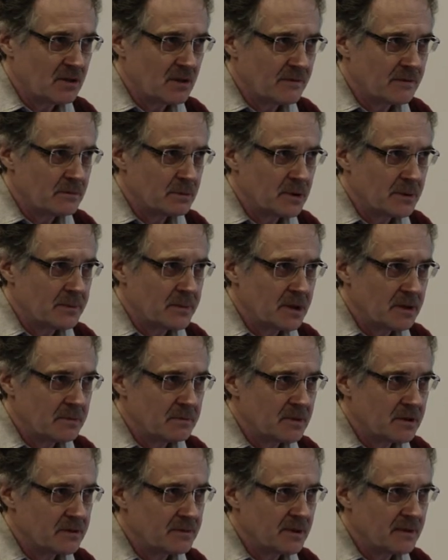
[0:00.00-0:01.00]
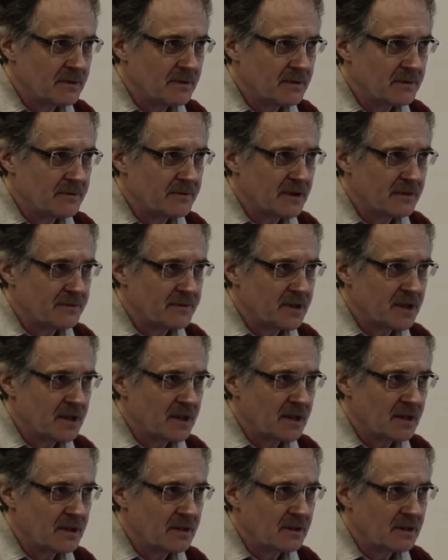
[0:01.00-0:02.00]
of women between 15
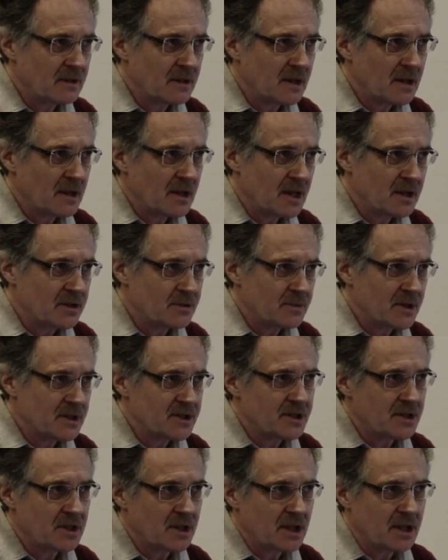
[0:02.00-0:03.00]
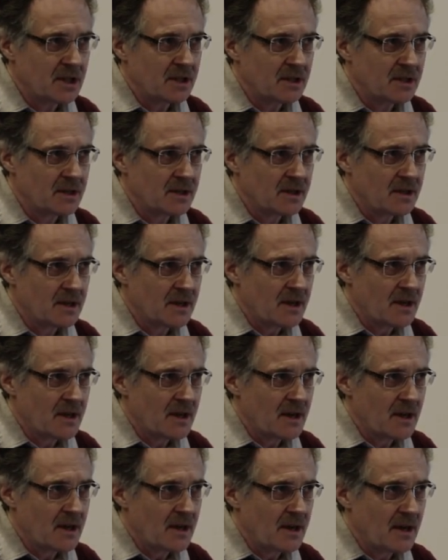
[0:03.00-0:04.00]
and 29
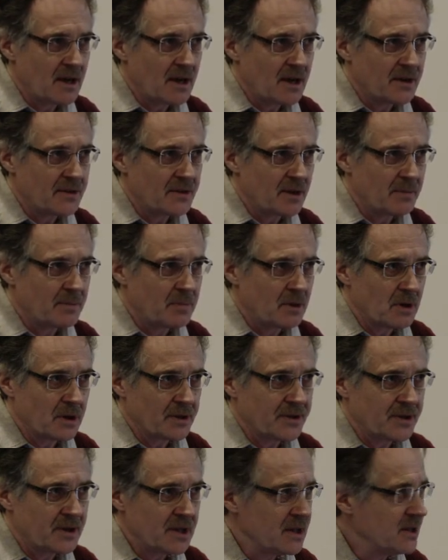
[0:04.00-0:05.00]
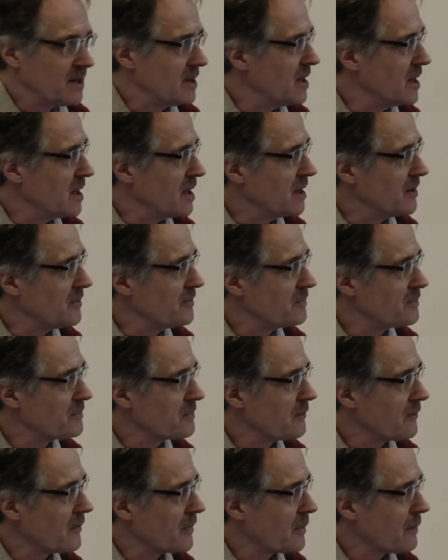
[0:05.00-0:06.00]
report that they
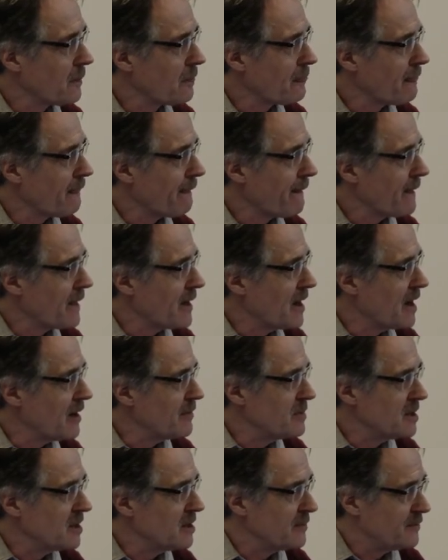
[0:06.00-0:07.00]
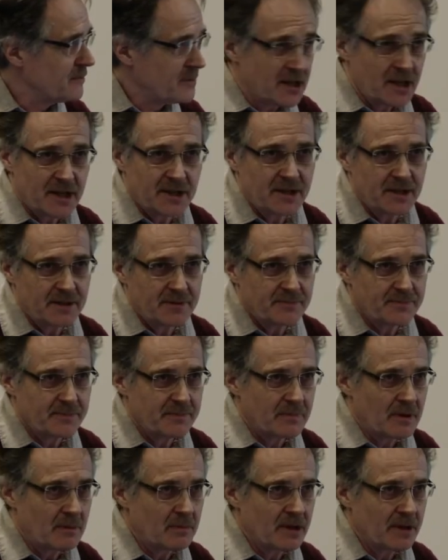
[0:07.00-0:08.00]
have been afraid in
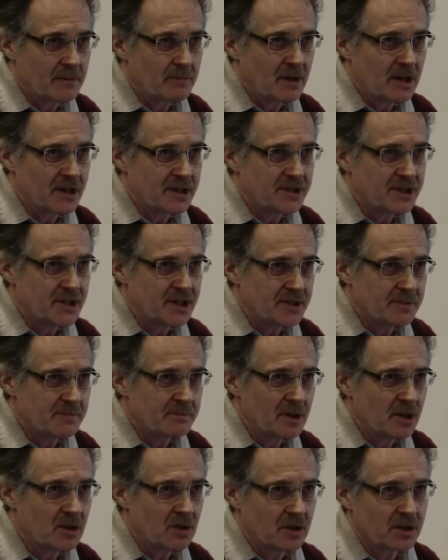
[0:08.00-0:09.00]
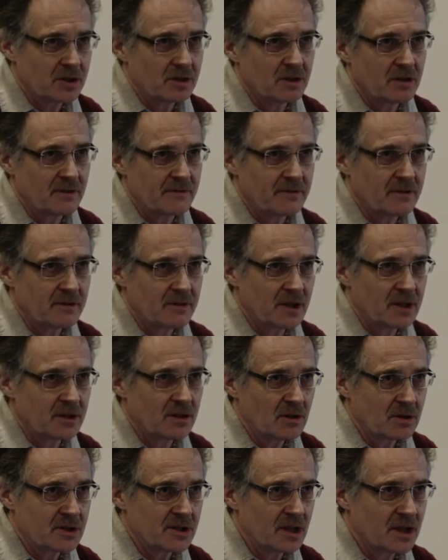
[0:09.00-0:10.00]
public places because of
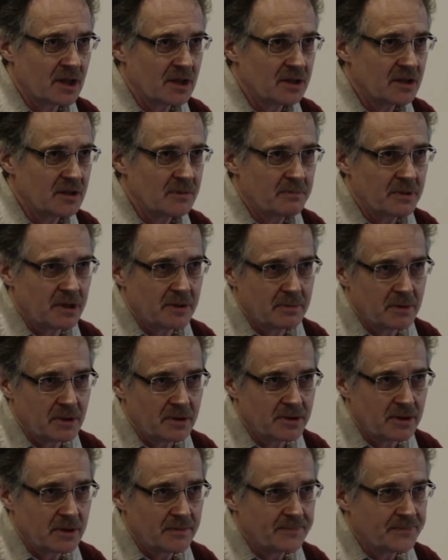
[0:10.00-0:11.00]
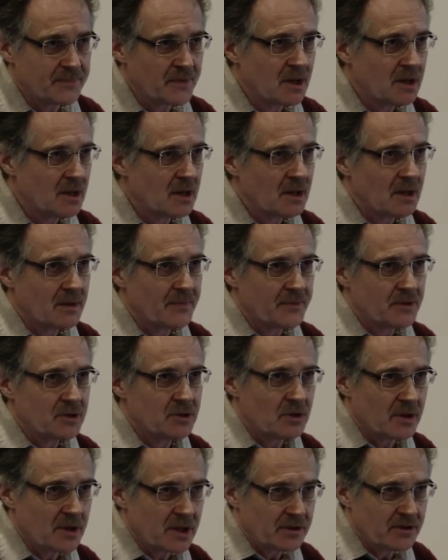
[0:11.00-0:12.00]
intoxicated people
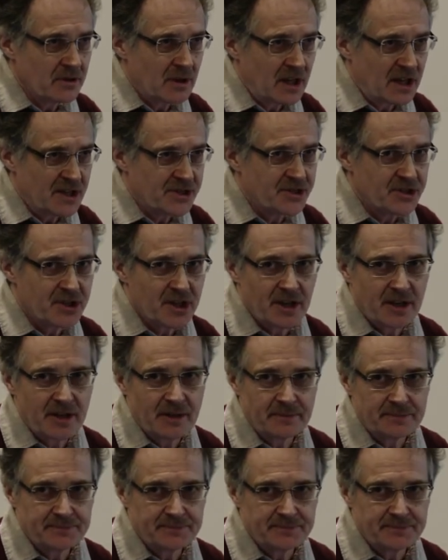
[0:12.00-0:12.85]
during the last year.